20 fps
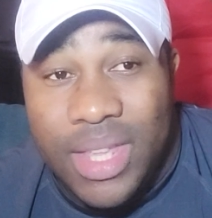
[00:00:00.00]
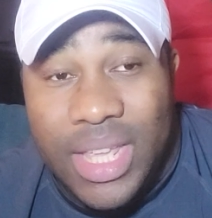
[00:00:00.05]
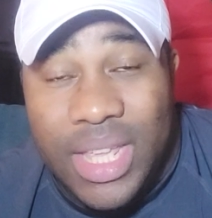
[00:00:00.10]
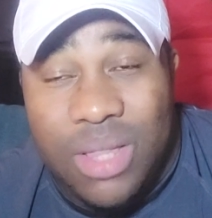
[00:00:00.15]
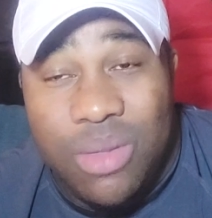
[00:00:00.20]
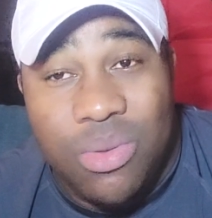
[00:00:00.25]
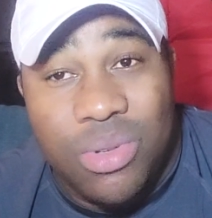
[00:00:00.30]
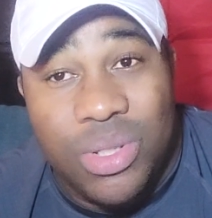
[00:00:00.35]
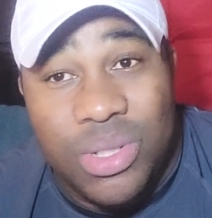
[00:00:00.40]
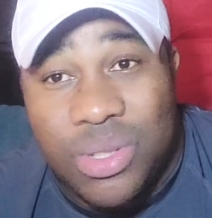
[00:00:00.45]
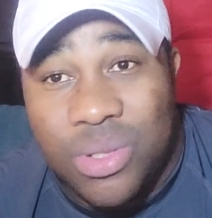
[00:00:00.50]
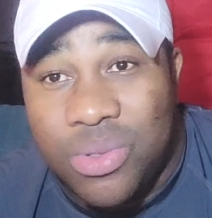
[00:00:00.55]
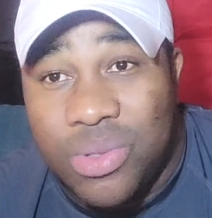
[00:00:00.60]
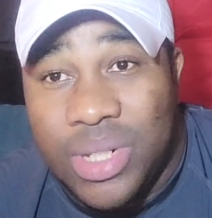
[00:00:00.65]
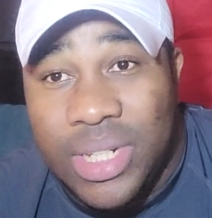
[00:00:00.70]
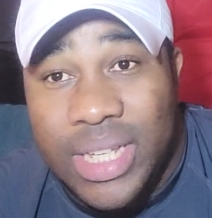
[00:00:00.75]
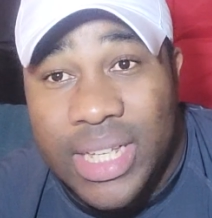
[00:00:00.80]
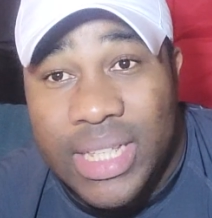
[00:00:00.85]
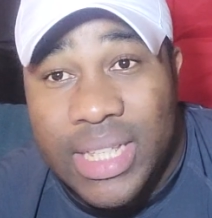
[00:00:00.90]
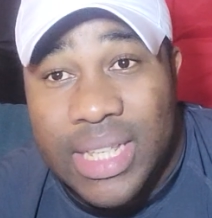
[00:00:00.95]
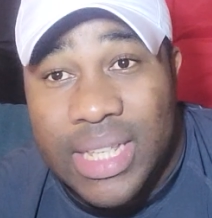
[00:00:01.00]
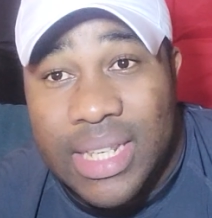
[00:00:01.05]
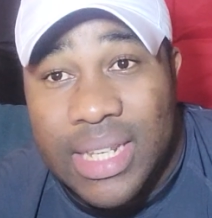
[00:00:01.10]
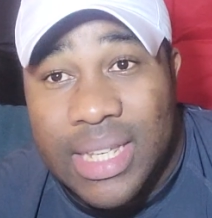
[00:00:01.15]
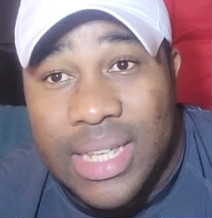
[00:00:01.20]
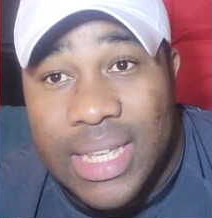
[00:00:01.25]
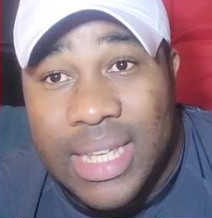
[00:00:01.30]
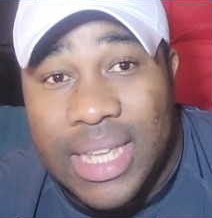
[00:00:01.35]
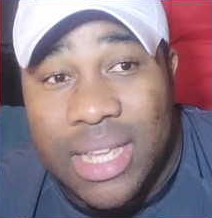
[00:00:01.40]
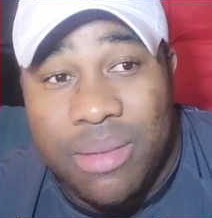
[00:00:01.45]
It was so late in
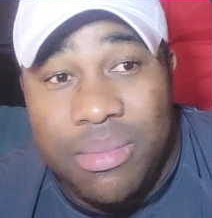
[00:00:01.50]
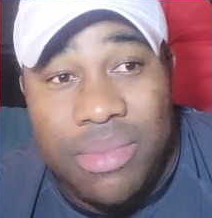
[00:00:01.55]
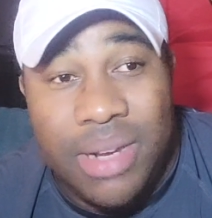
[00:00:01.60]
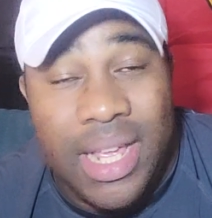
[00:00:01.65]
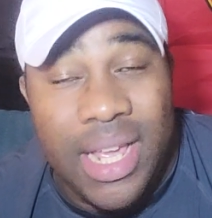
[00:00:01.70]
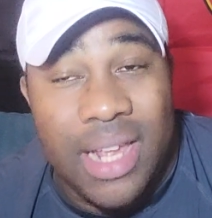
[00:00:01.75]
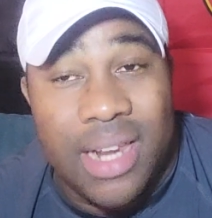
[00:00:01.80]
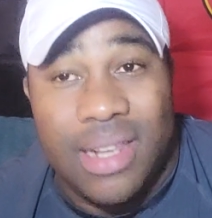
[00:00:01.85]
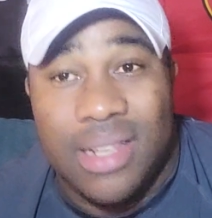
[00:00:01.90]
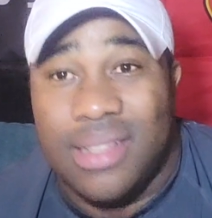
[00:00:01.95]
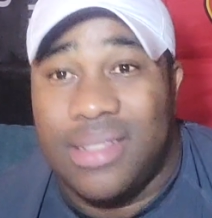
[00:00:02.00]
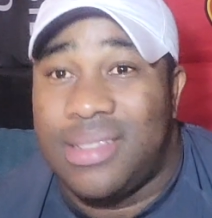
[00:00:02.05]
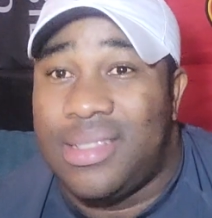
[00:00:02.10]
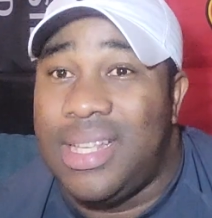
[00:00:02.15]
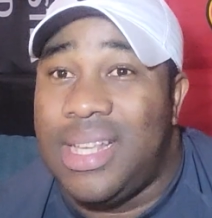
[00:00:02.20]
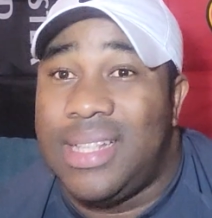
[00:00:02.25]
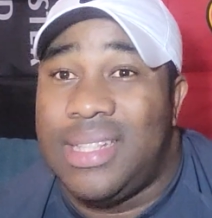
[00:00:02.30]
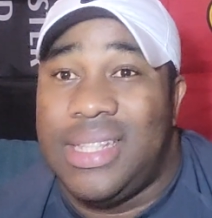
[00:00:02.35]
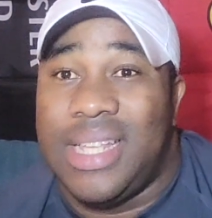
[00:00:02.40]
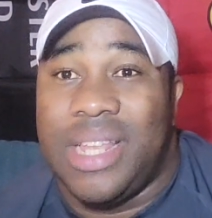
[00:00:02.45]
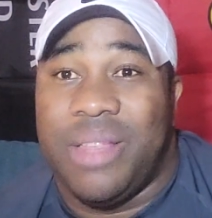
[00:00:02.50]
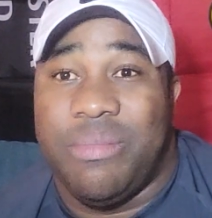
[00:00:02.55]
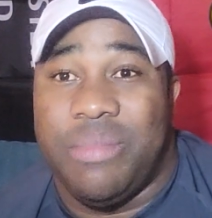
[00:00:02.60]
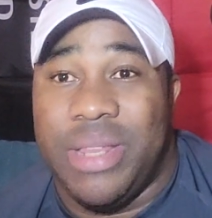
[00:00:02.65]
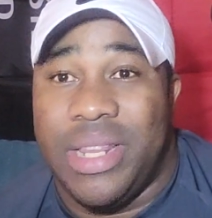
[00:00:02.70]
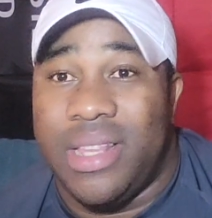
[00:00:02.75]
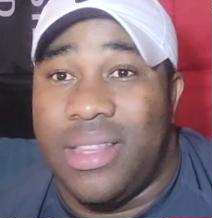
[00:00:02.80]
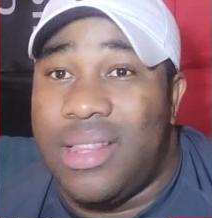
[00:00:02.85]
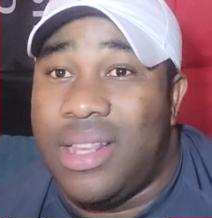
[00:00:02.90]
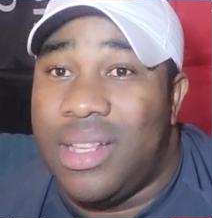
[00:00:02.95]
the game, like 68
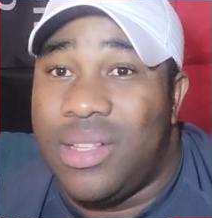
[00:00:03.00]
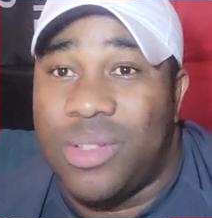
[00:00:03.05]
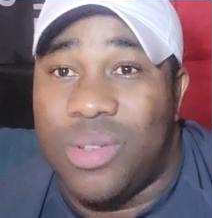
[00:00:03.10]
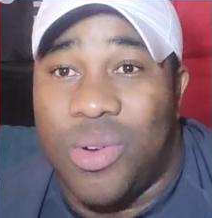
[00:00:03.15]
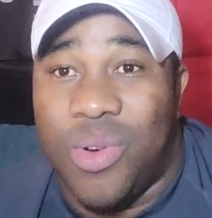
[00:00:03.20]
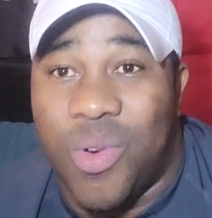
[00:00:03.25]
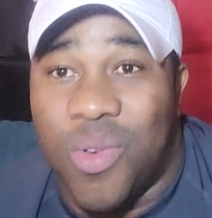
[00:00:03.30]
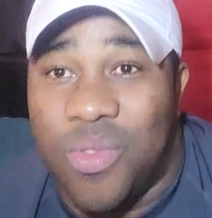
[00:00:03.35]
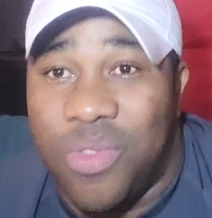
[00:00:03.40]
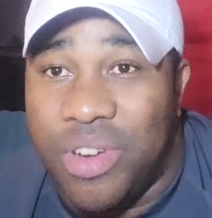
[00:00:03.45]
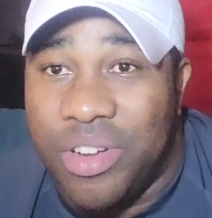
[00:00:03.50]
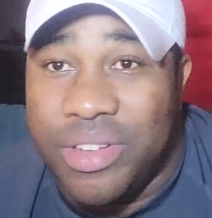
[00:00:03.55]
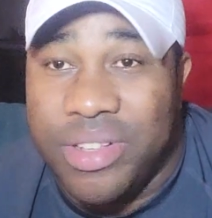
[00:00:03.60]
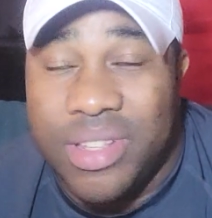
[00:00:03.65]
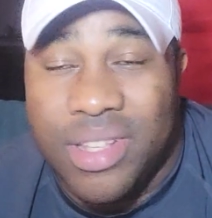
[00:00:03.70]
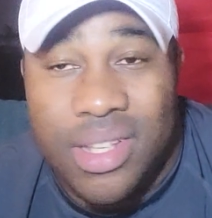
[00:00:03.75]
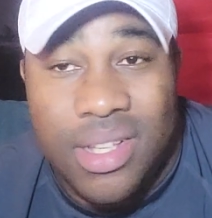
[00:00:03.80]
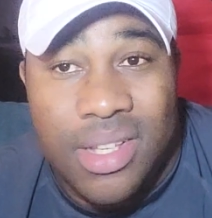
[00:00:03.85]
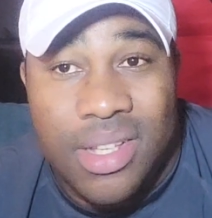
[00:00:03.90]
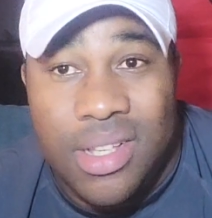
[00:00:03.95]
minutes. Let's go for it.